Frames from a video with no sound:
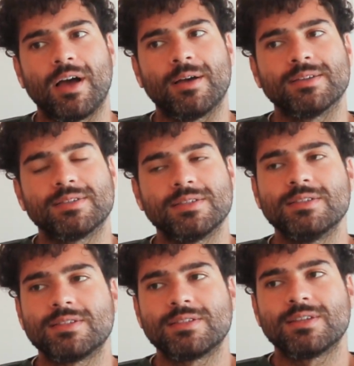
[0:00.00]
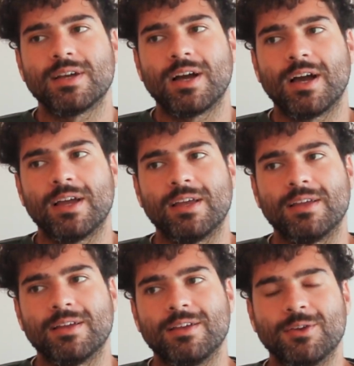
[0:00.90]
since
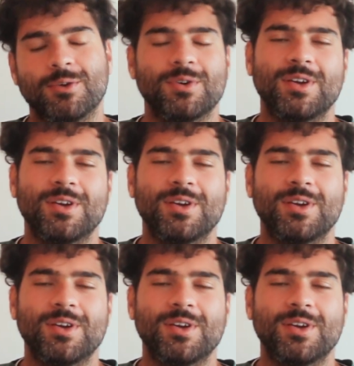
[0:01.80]
you know,